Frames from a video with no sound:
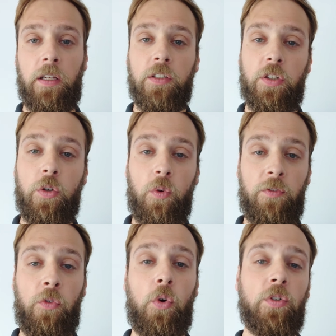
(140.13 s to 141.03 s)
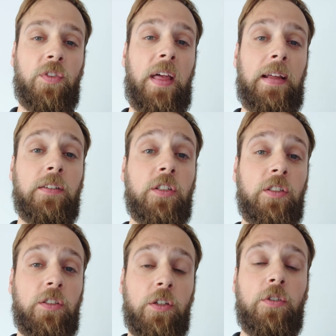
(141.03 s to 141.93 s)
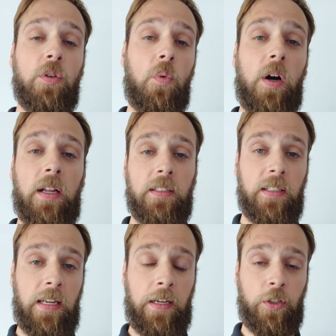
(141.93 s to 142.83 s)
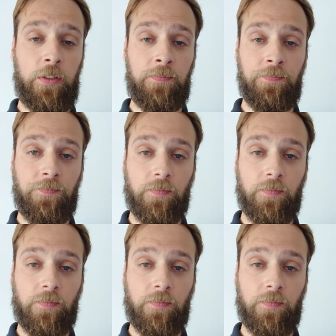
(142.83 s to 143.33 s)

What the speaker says: So you're forced then to use a wireless connection.